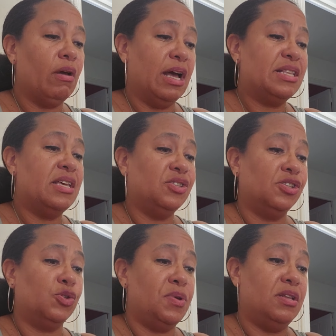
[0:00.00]
I taste
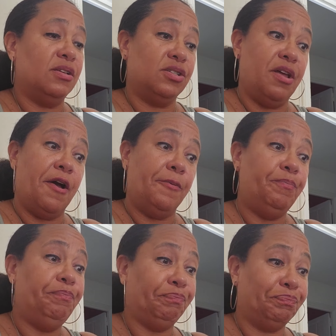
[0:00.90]
the sweetness now,
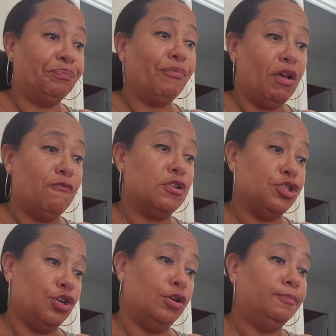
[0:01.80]
for
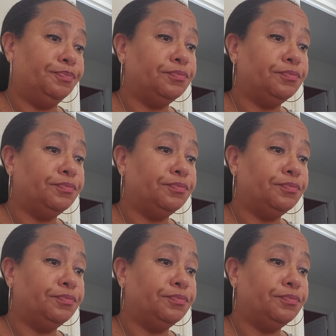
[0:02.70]
sure.